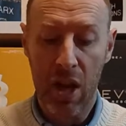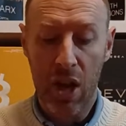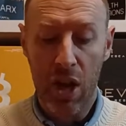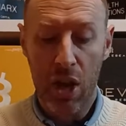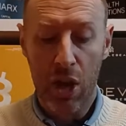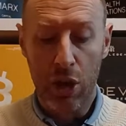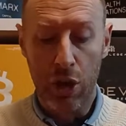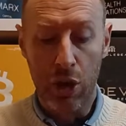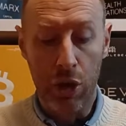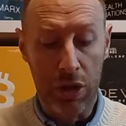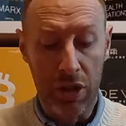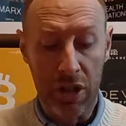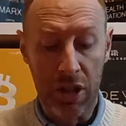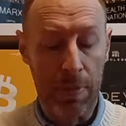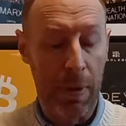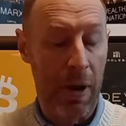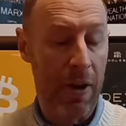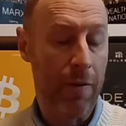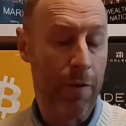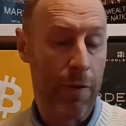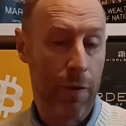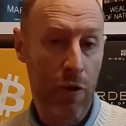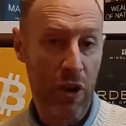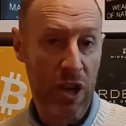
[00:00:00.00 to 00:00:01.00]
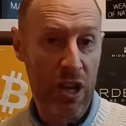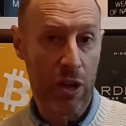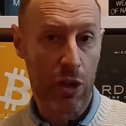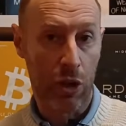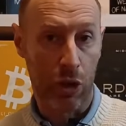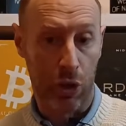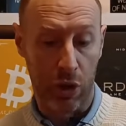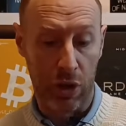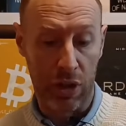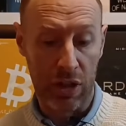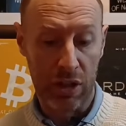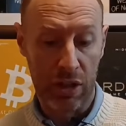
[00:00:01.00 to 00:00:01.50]
You can spend 3
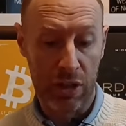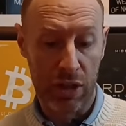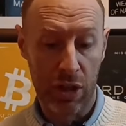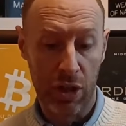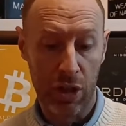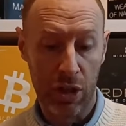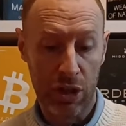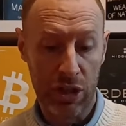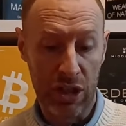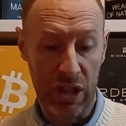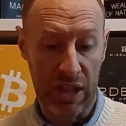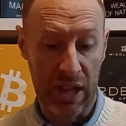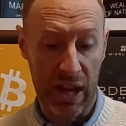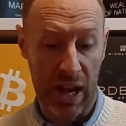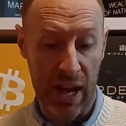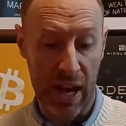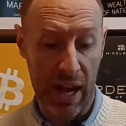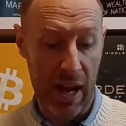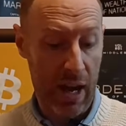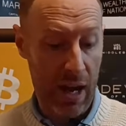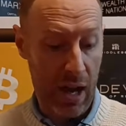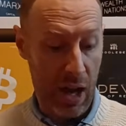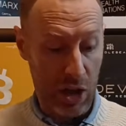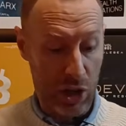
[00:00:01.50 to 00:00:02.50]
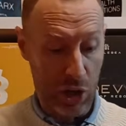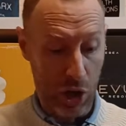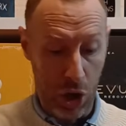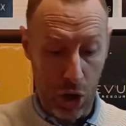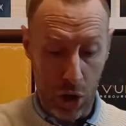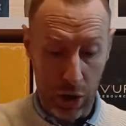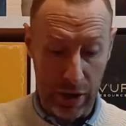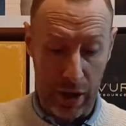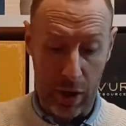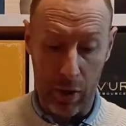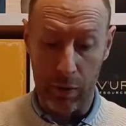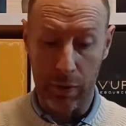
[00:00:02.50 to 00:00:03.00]
coins to get a
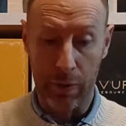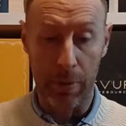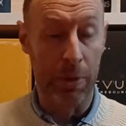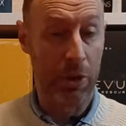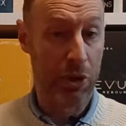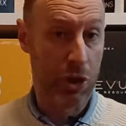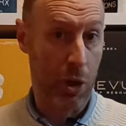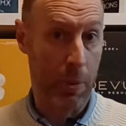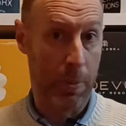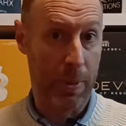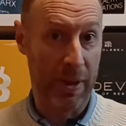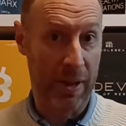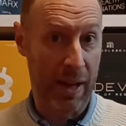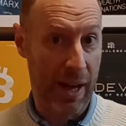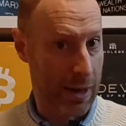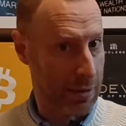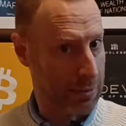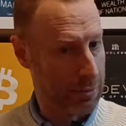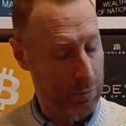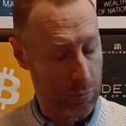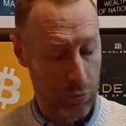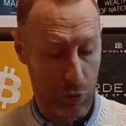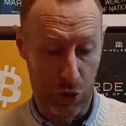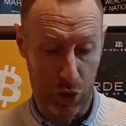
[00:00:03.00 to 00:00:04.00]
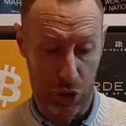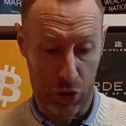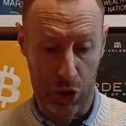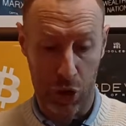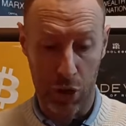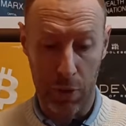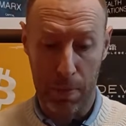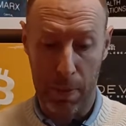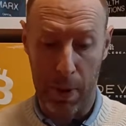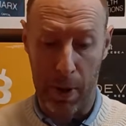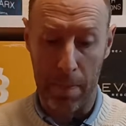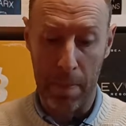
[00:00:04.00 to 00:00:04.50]
card out from the top of your deck.
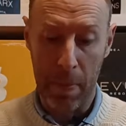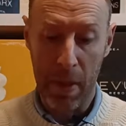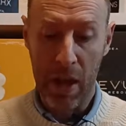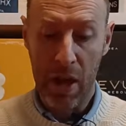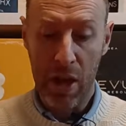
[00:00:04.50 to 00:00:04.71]
Super.